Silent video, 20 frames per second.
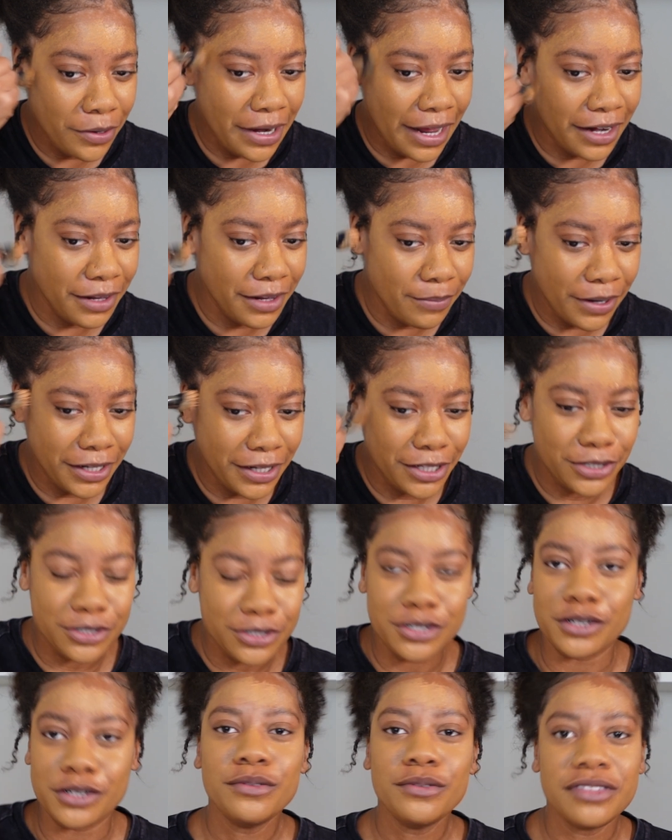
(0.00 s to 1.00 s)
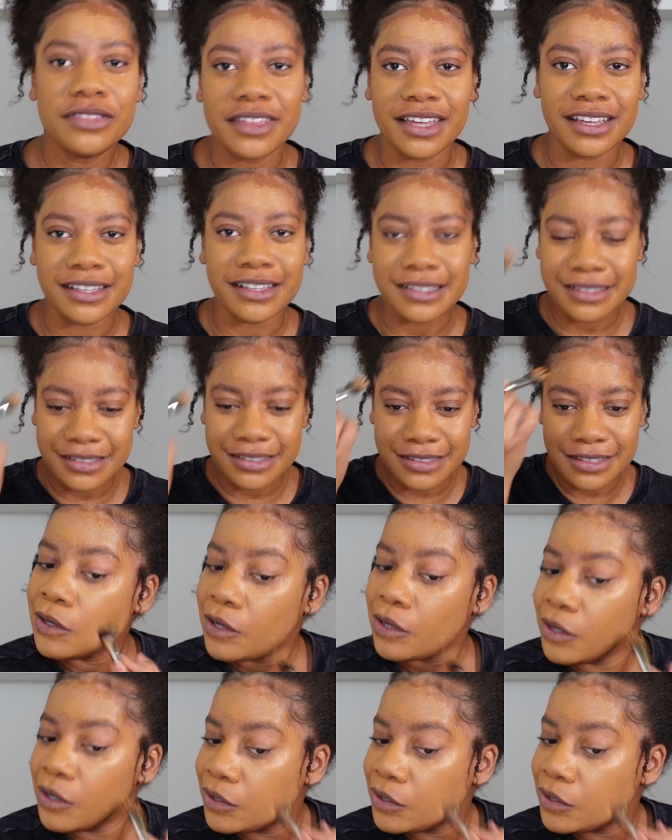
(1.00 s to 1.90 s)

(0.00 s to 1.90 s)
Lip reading: anybody do this?